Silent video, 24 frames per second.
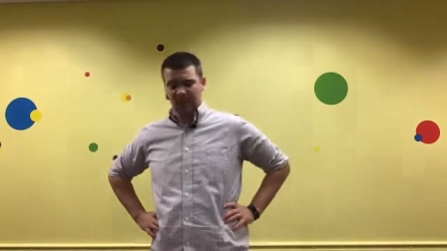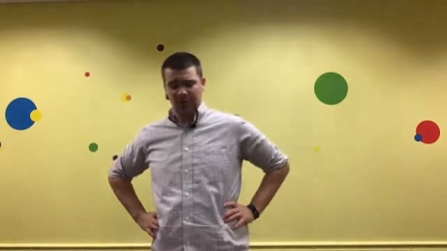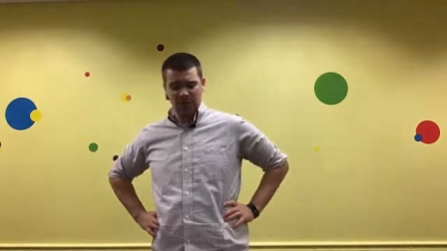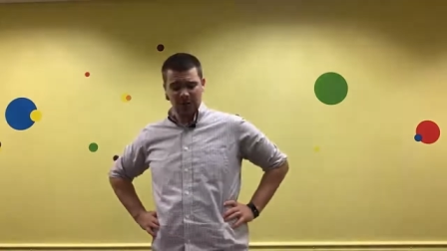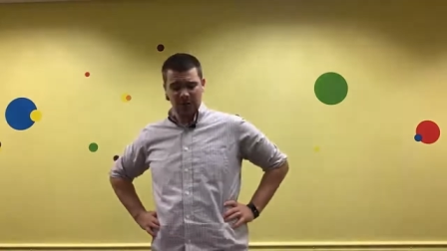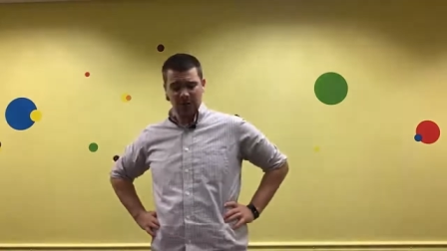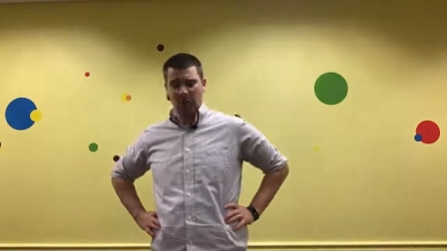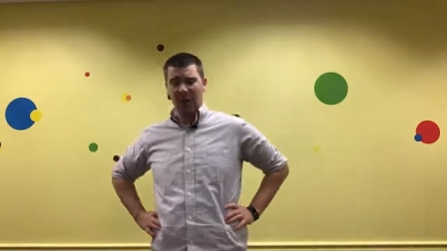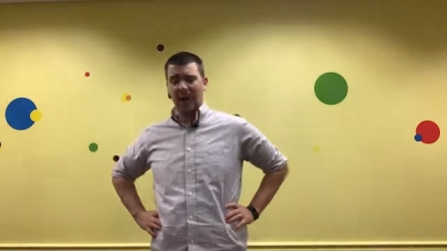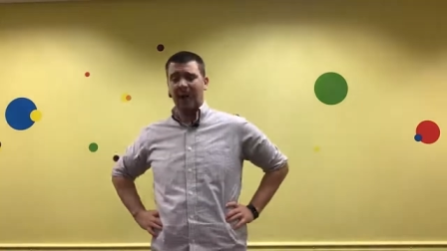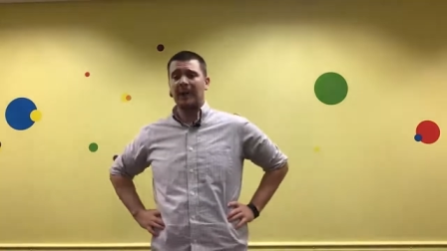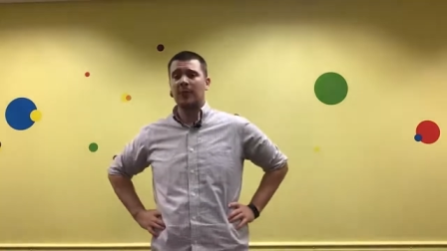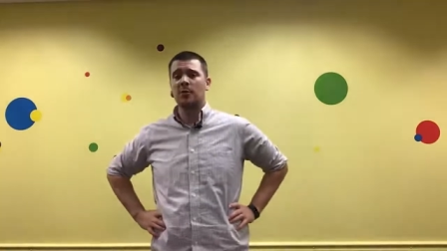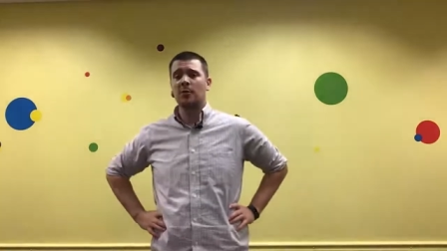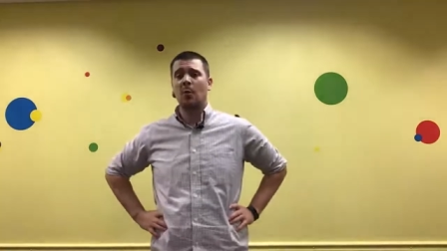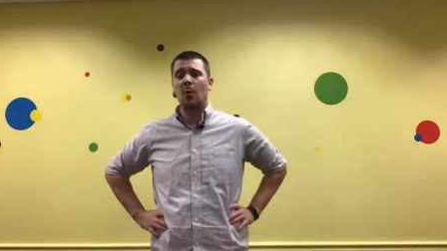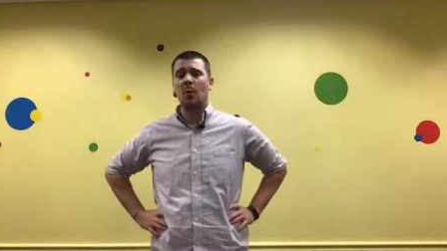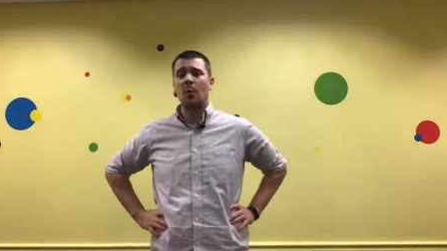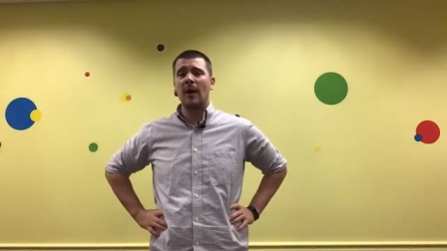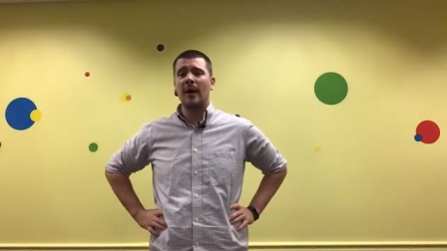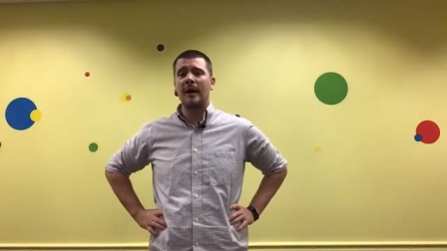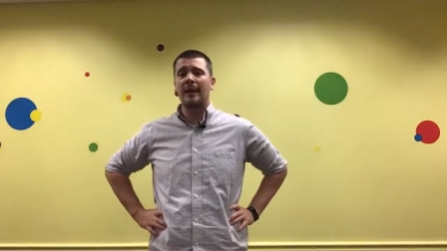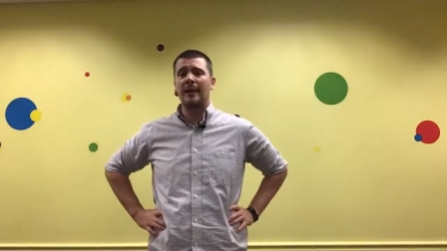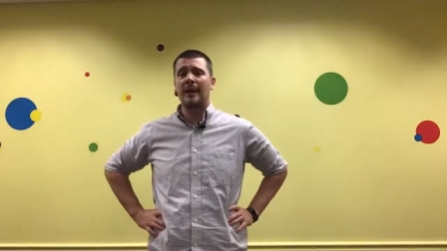So I guess
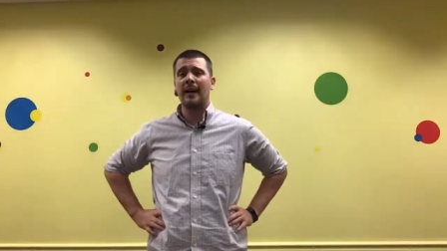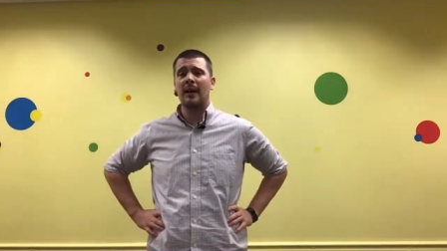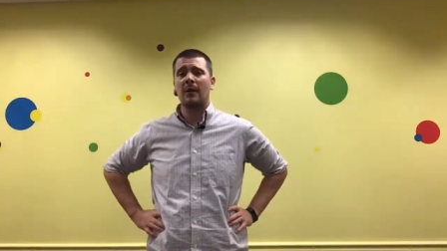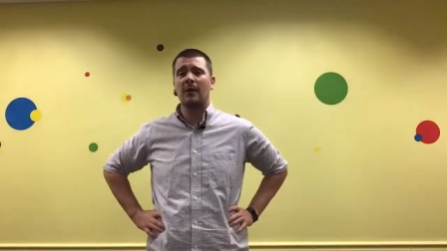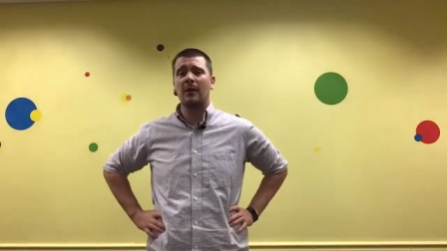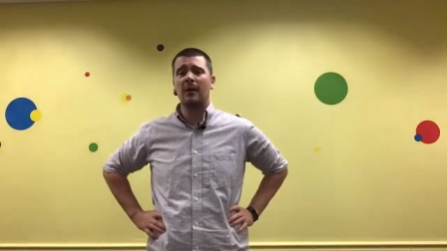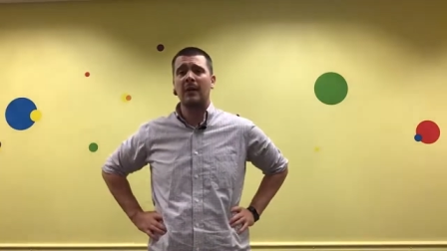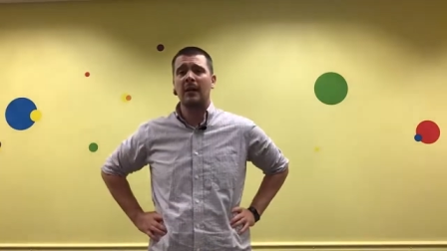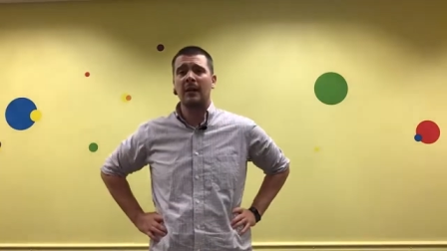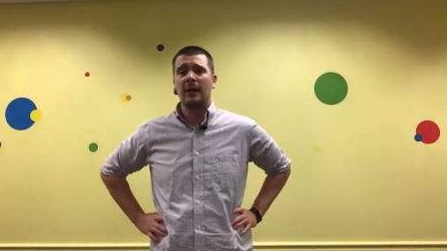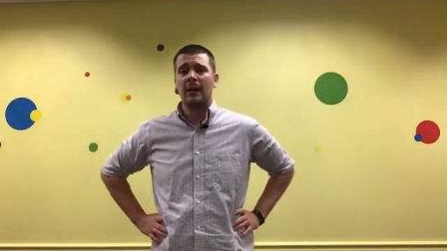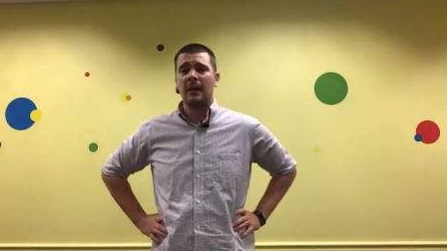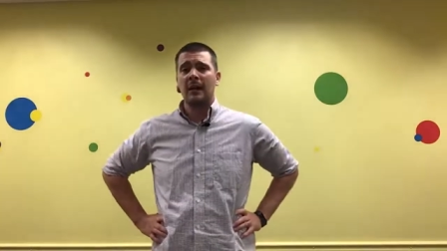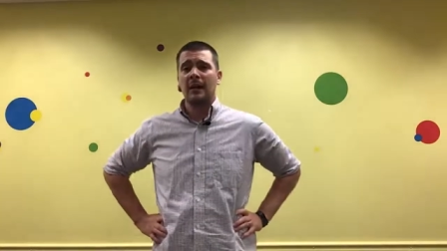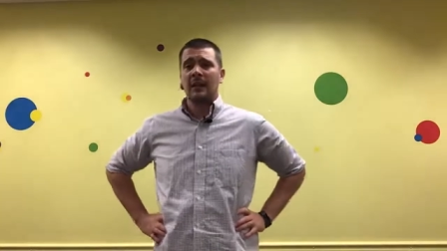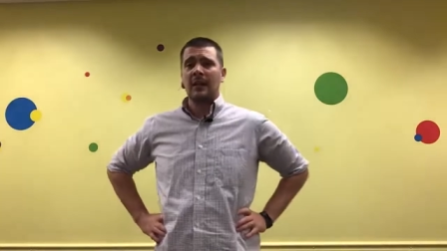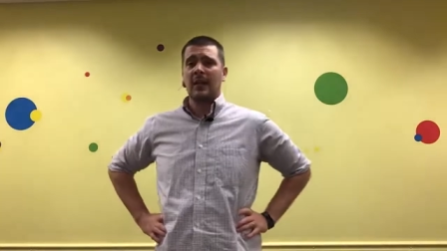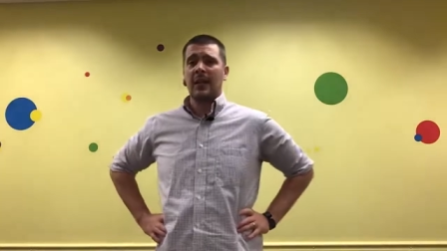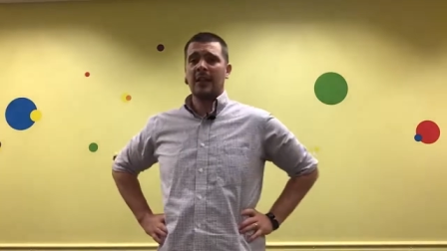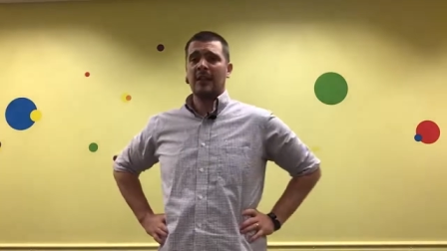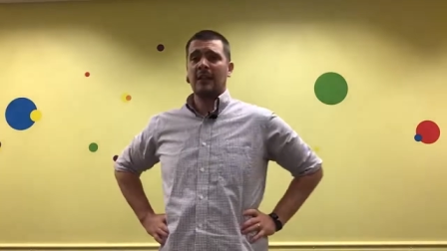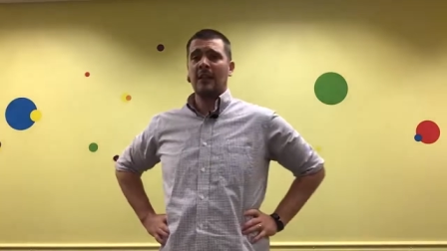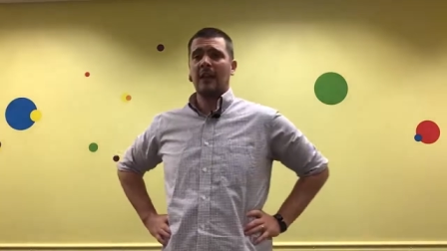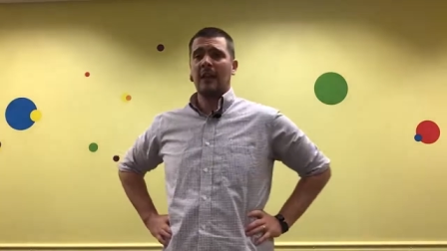we'll wind down.
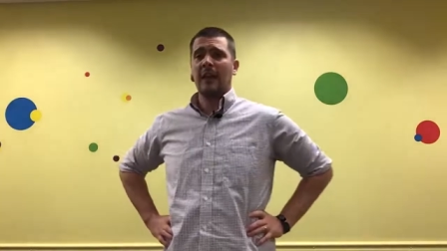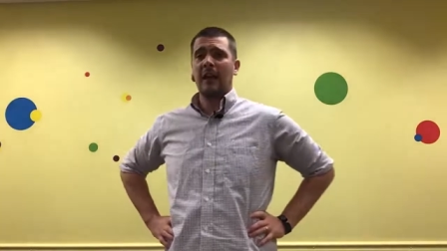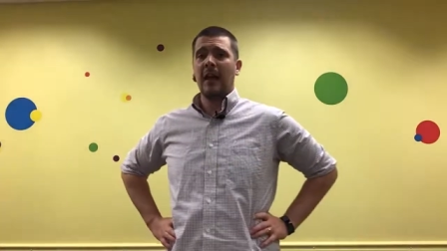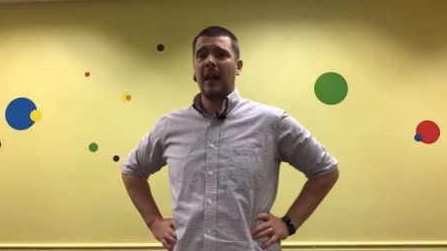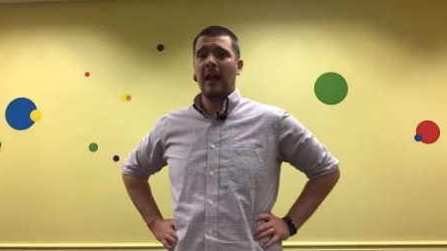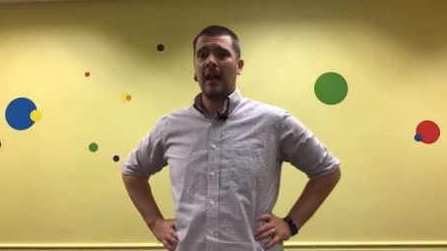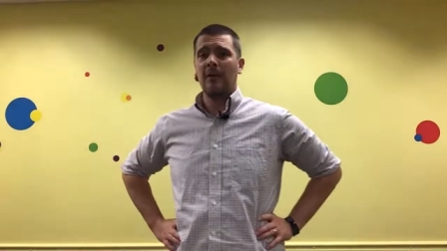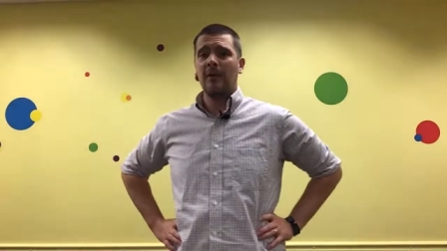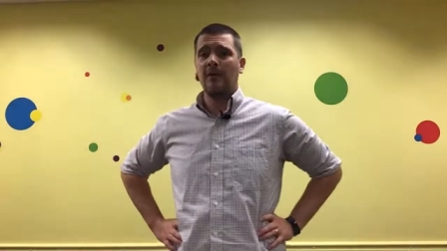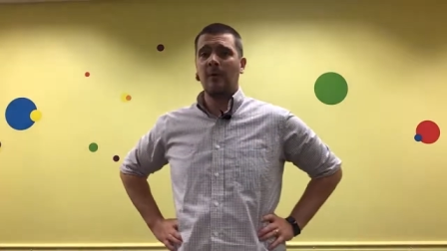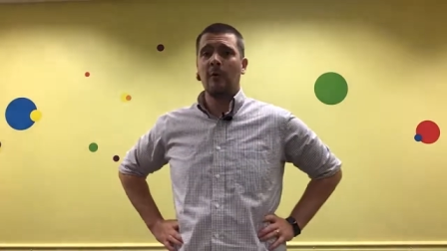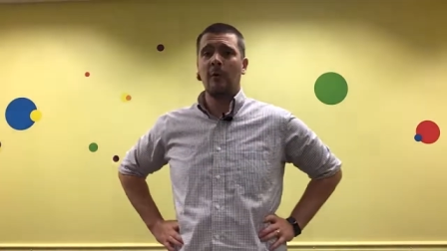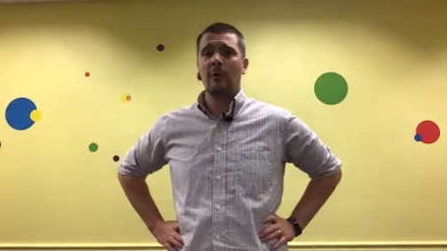That's all I have